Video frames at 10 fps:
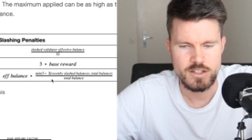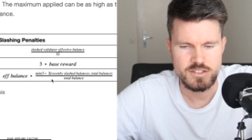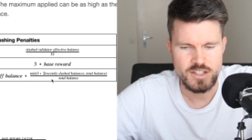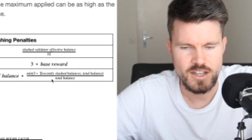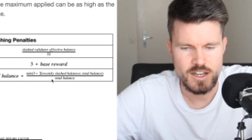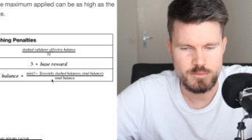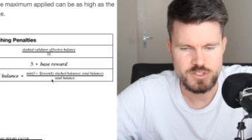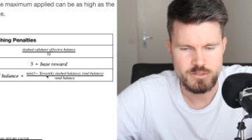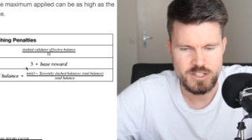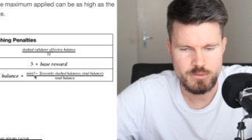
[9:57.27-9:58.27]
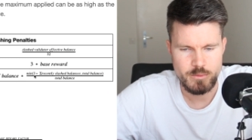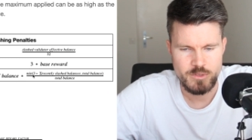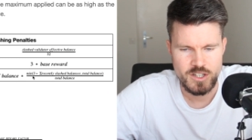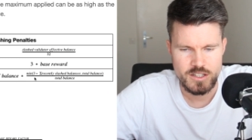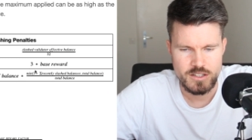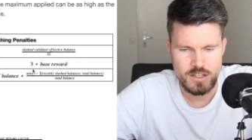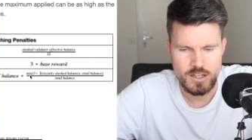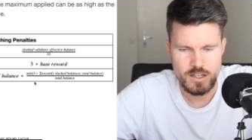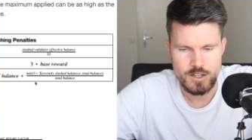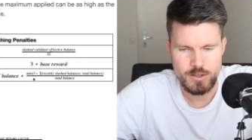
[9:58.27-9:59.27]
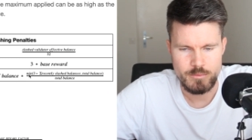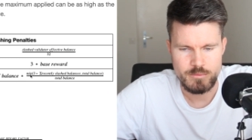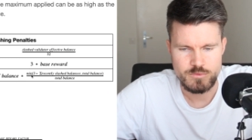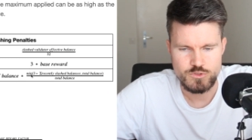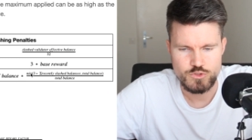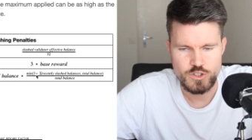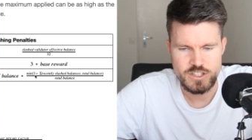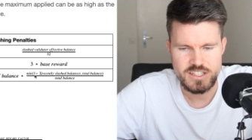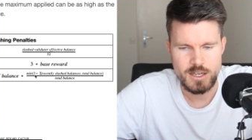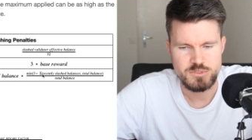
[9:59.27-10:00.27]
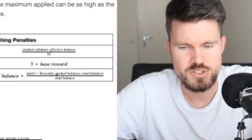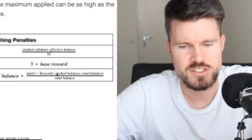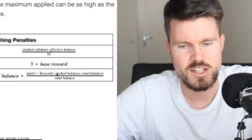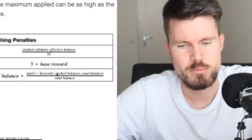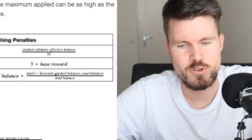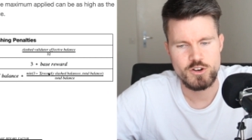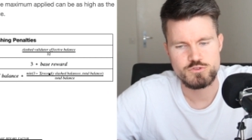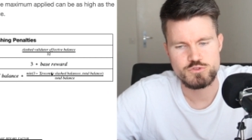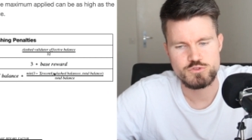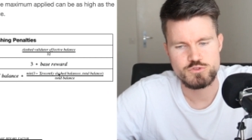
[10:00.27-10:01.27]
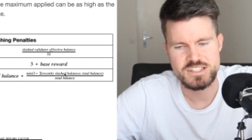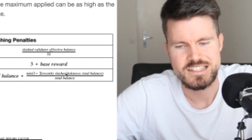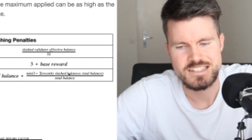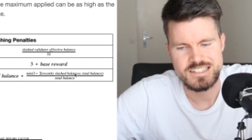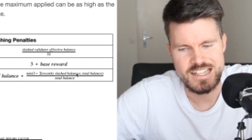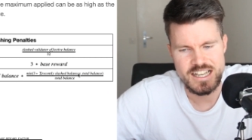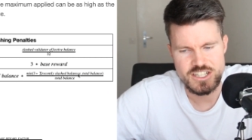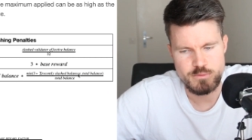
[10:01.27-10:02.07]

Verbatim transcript: times the minimum um, three times the sum of recently slashed